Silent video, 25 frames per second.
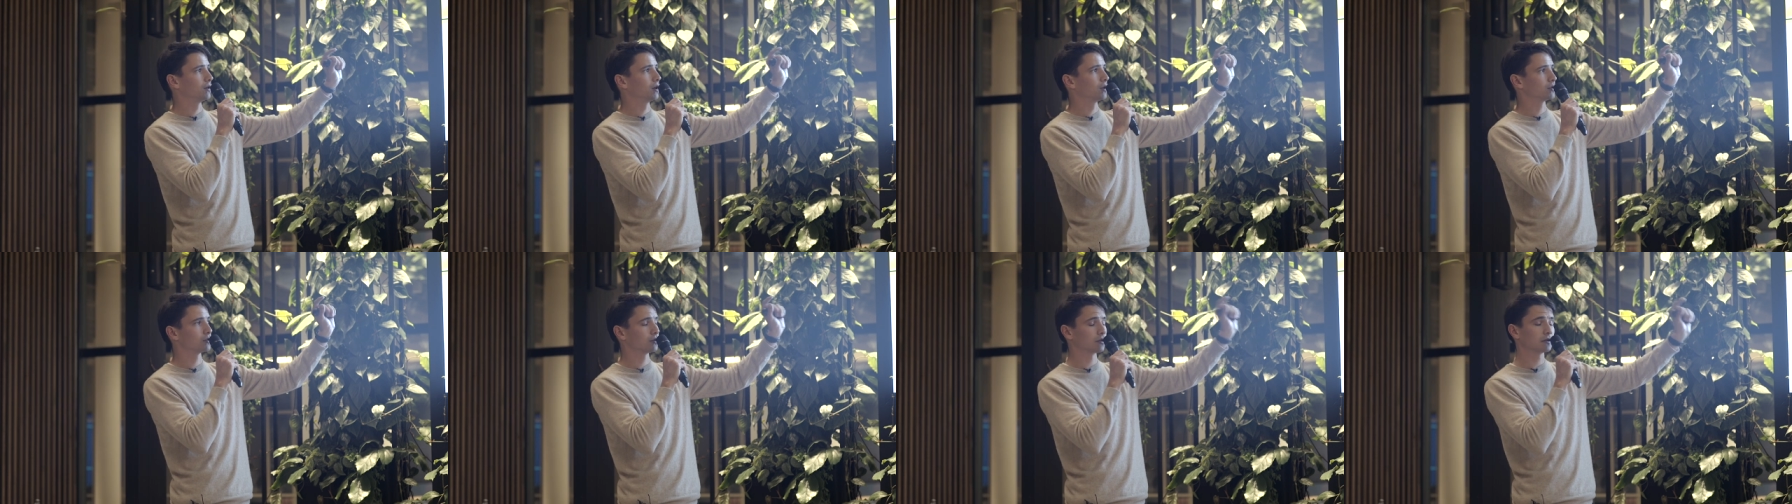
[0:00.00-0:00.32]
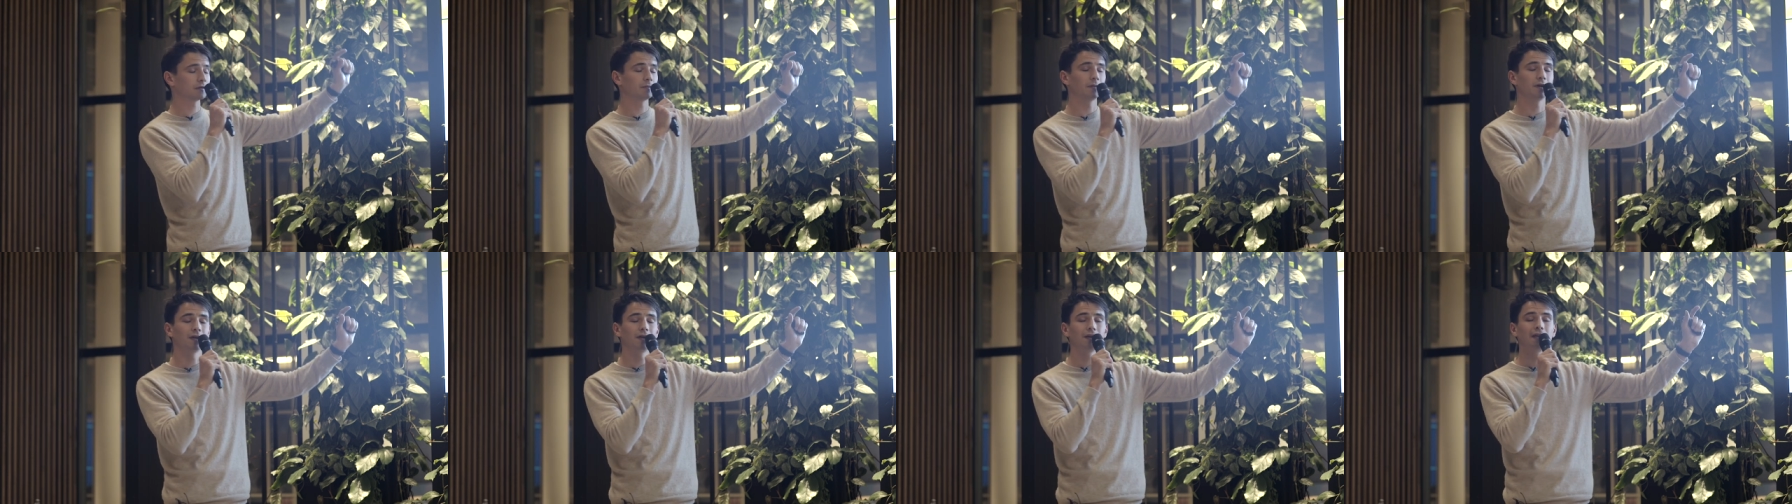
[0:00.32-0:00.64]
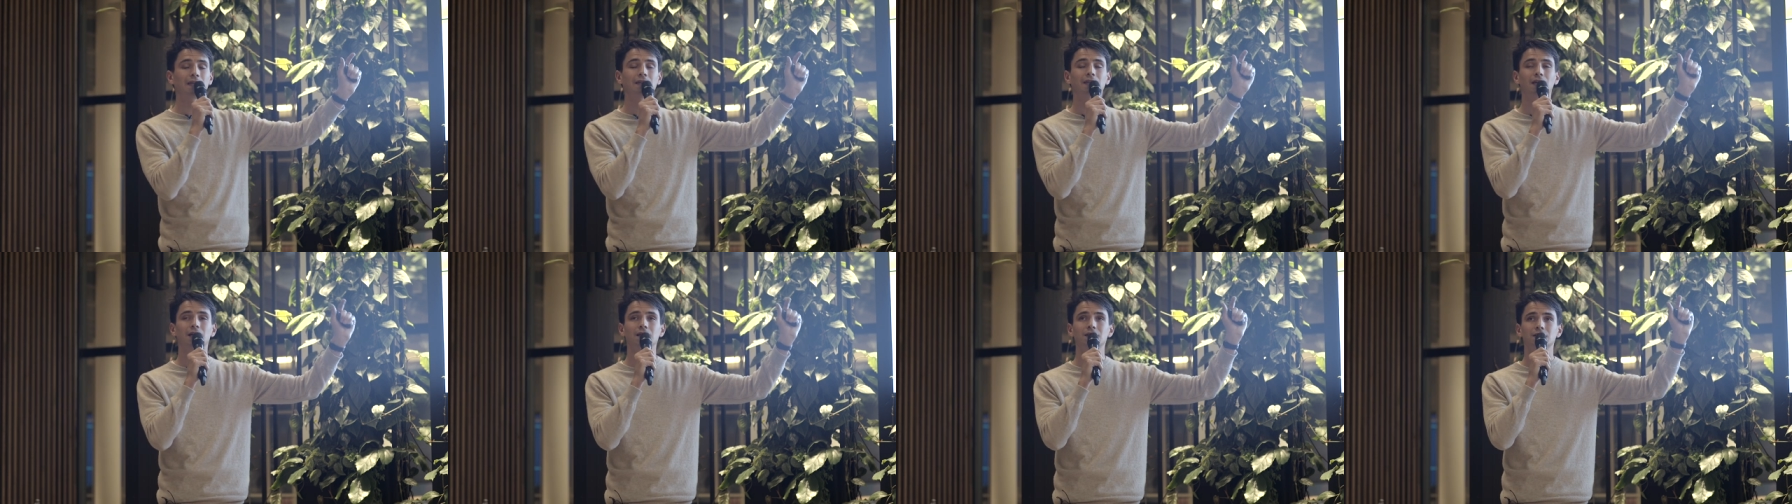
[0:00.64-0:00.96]
uh, trust me,
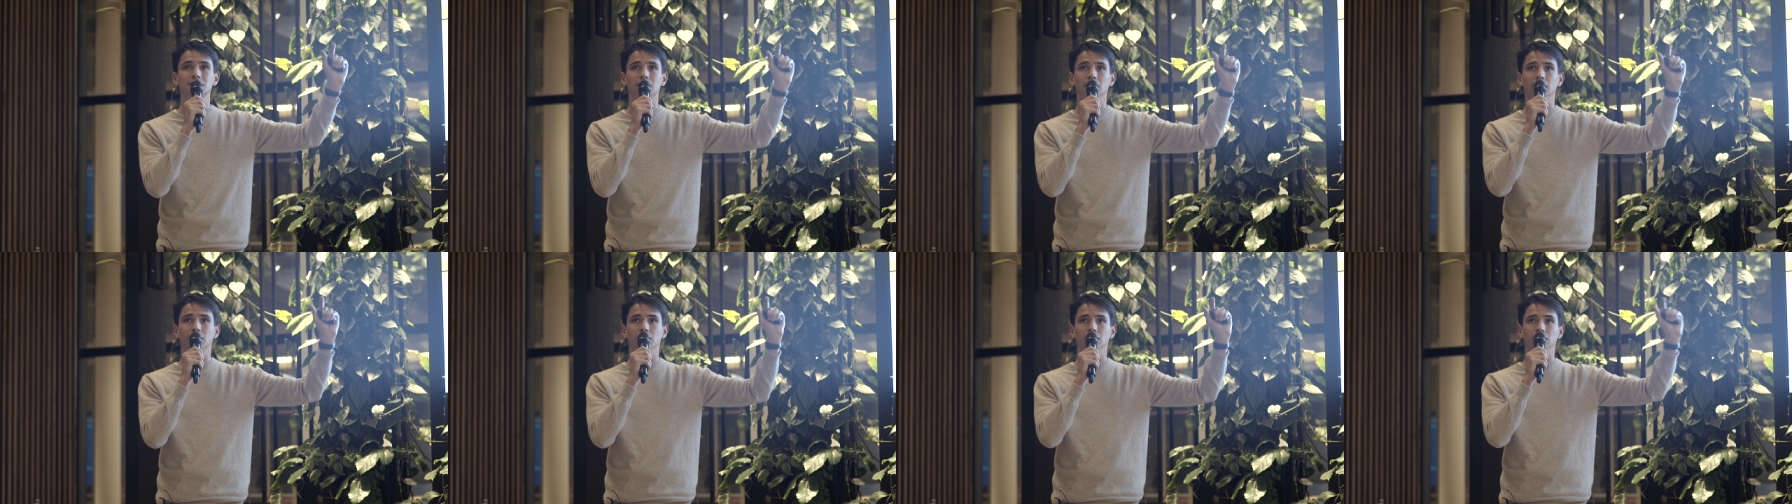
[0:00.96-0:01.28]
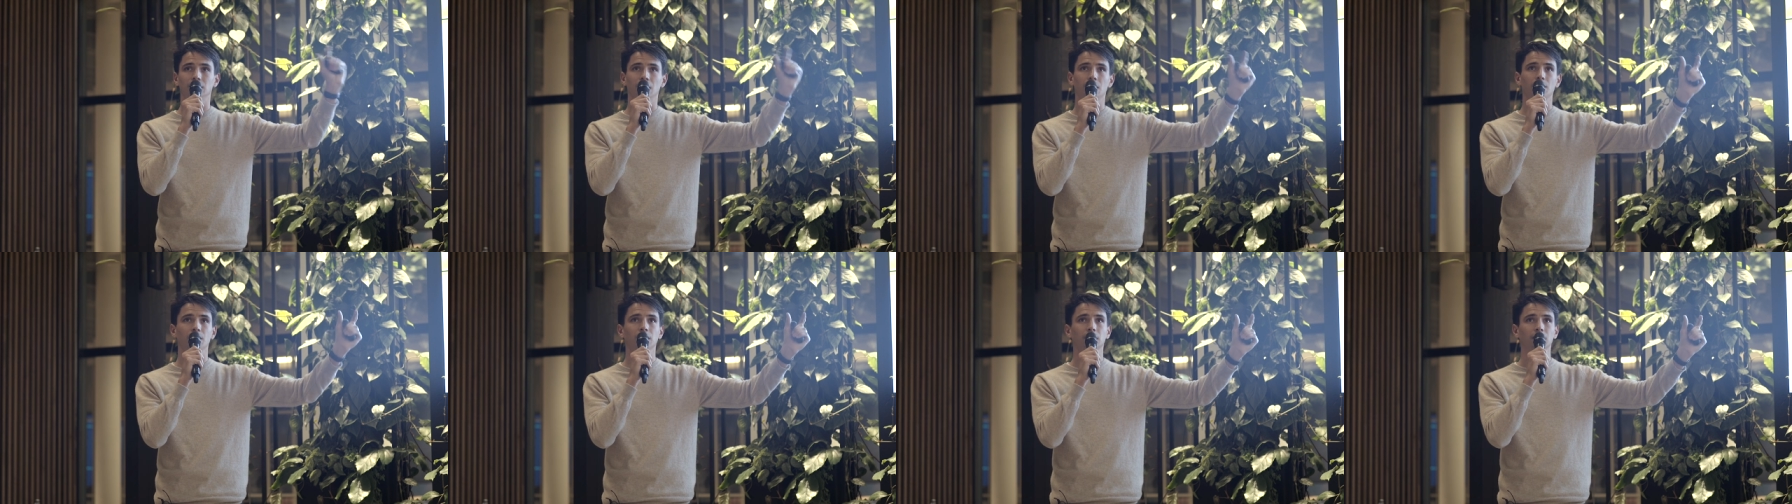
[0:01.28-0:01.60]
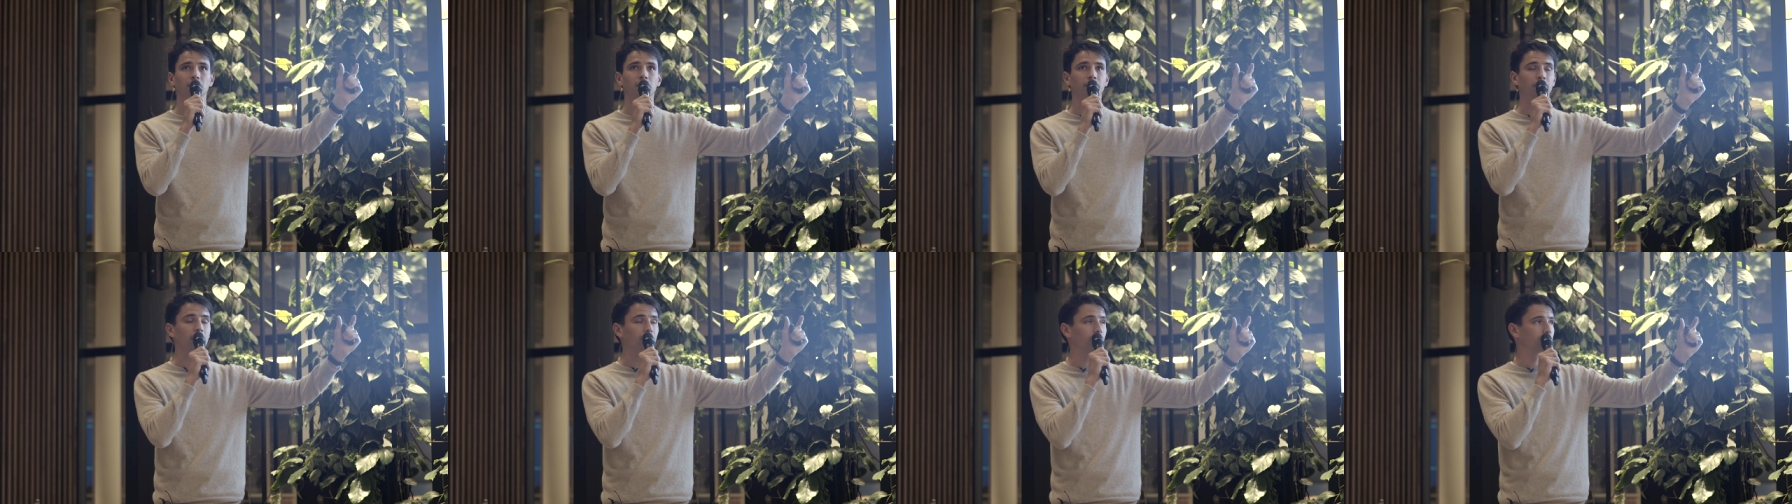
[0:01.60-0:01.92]
it has like a direct
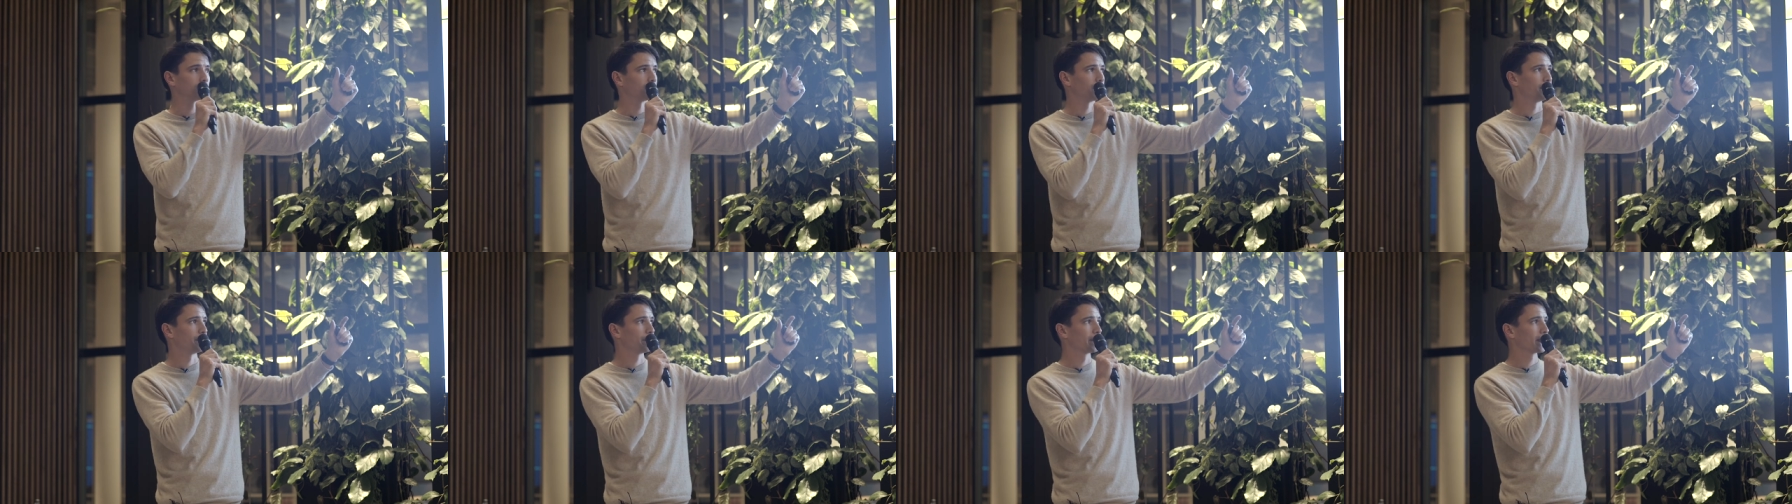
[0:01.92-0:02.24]
impact.